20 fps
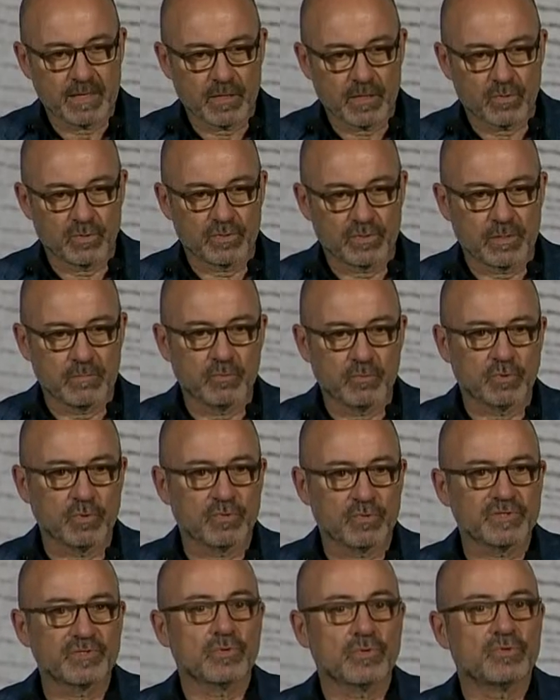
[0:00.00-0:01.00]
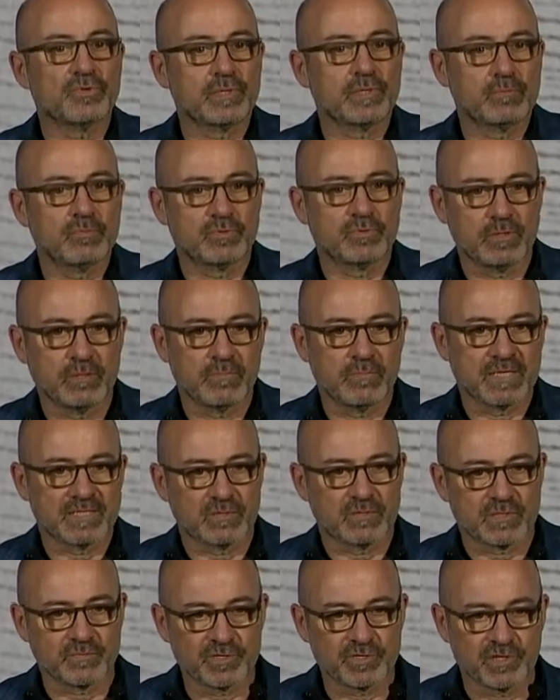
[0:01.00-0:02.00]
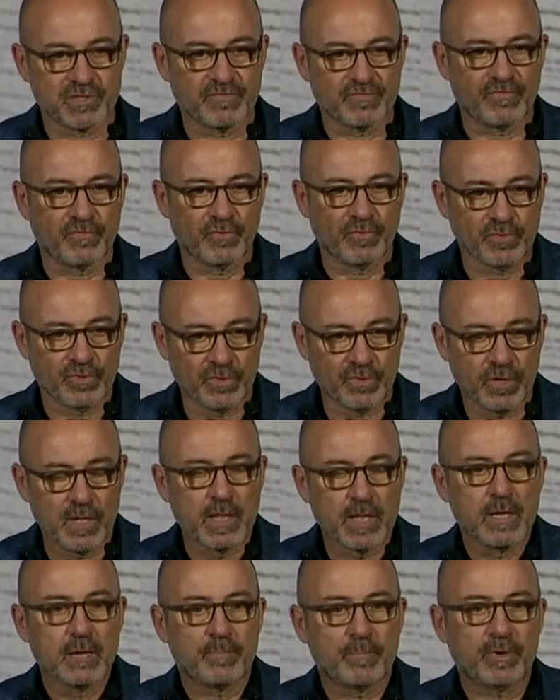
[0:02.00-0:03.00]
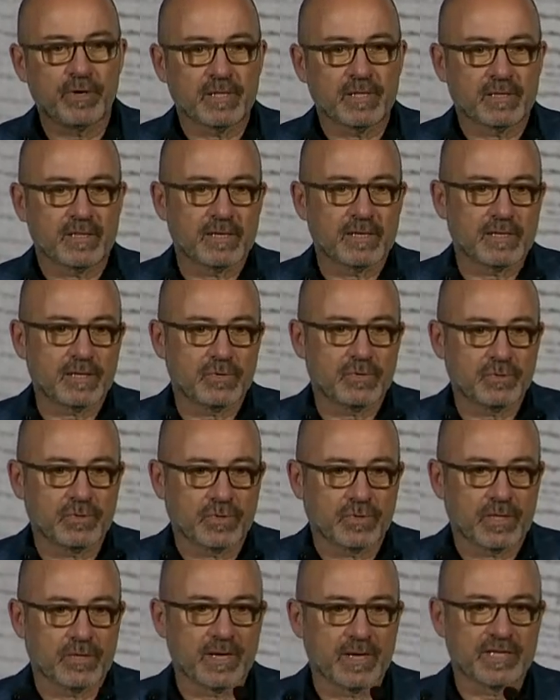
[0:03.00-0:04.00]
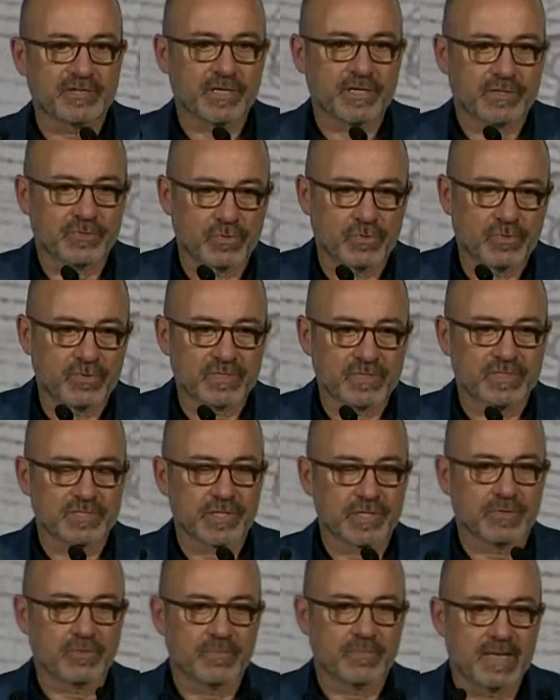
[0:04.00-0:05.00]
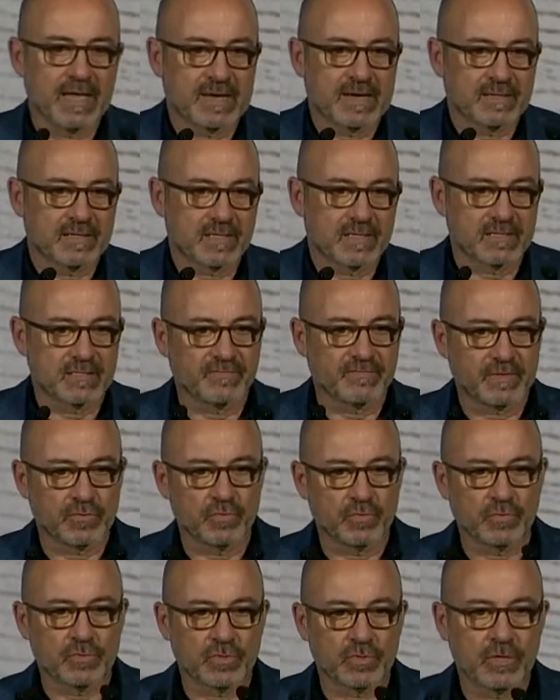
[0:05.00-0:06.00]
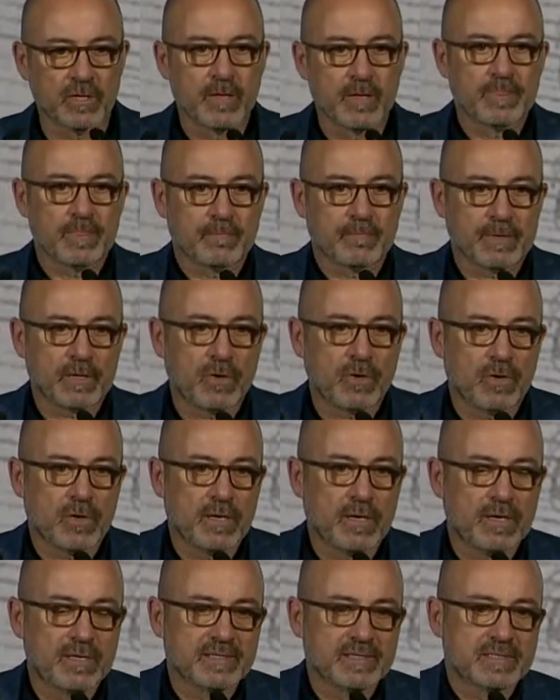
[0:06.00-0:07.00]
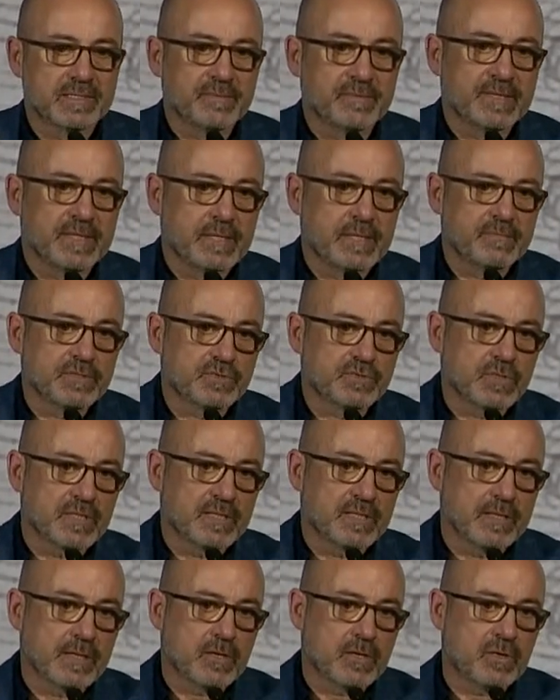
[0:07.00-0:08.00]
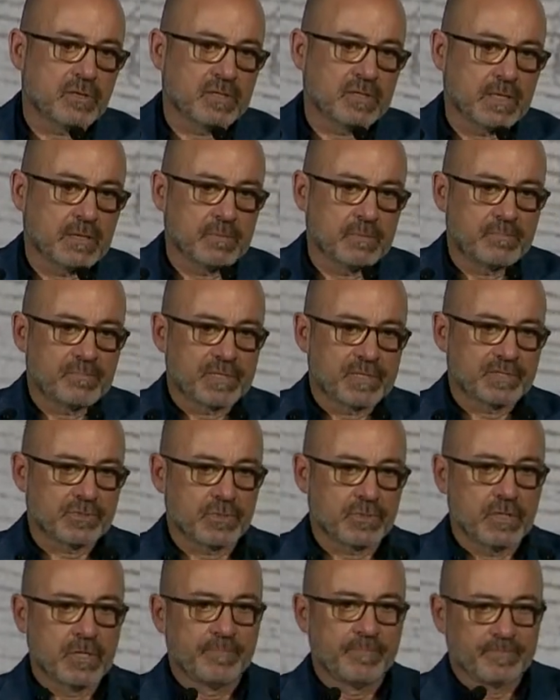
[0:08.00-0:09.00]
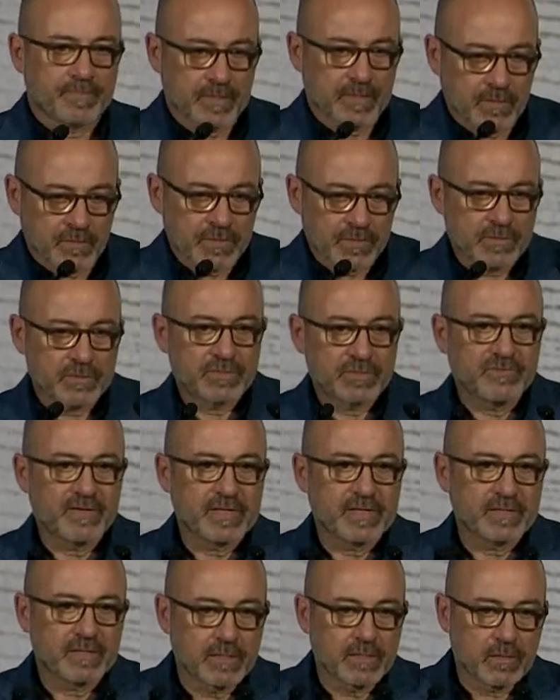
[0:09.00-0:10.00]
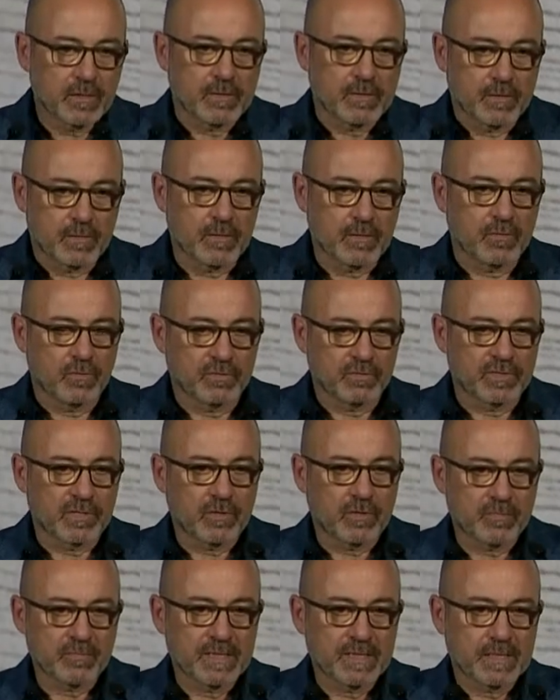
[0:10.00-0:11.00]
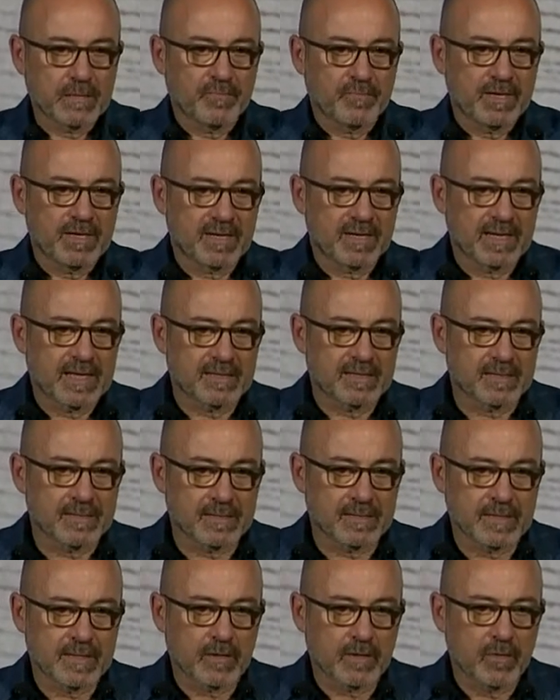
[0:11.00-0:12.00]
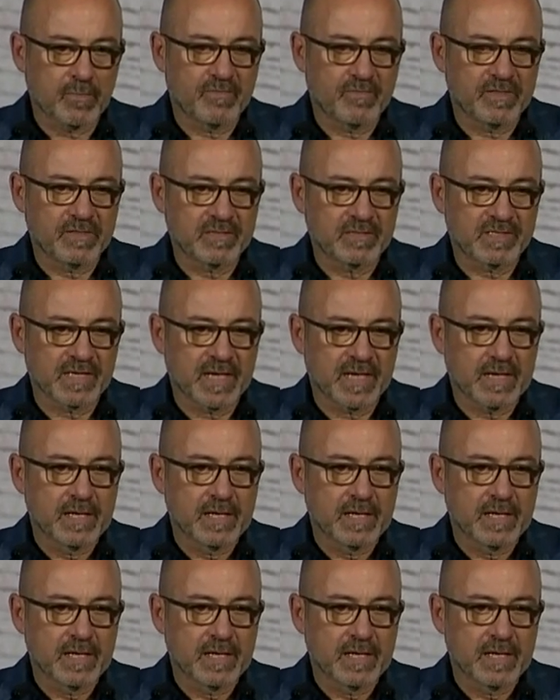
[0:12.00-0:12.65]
that can afford, we have to increase our contribution. This is the starting point. But of course, these 100 billions are not going to pay for everything, but the agreements that have been taken in this